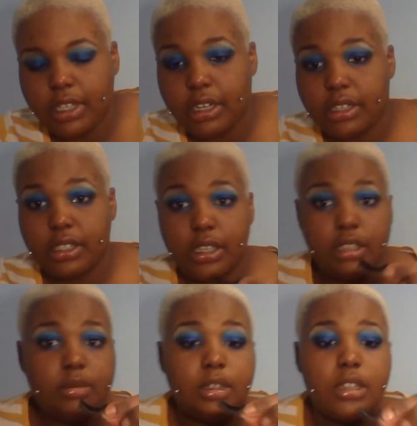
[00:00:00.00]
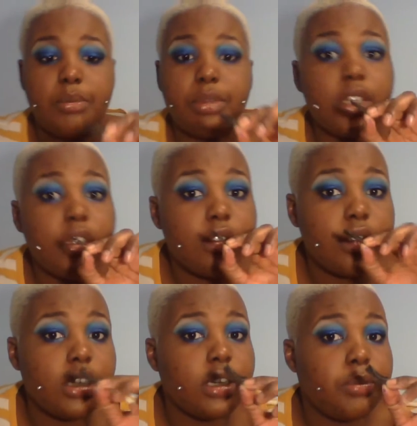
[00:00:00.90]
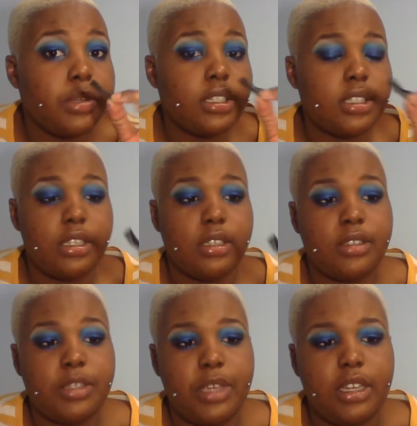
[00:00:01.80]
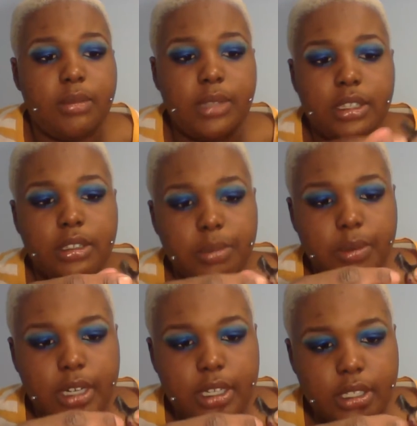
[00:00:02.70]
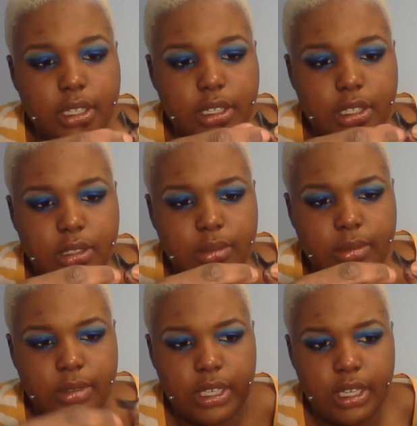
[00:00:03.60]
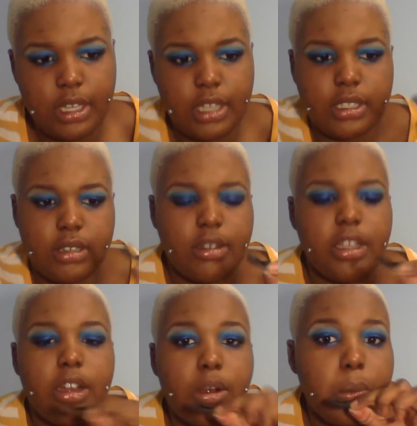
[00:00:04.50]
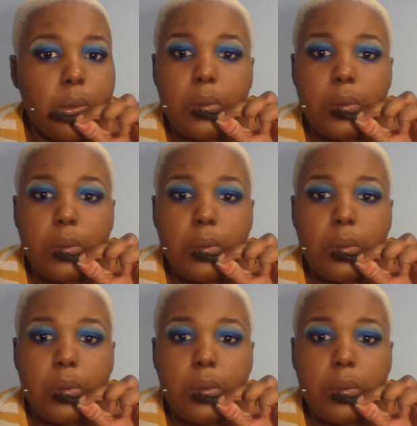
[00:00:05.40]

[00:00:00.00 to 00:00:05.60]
Here's the other. I'm going to blow on it a bit to speed up the glue process. Has a little hair.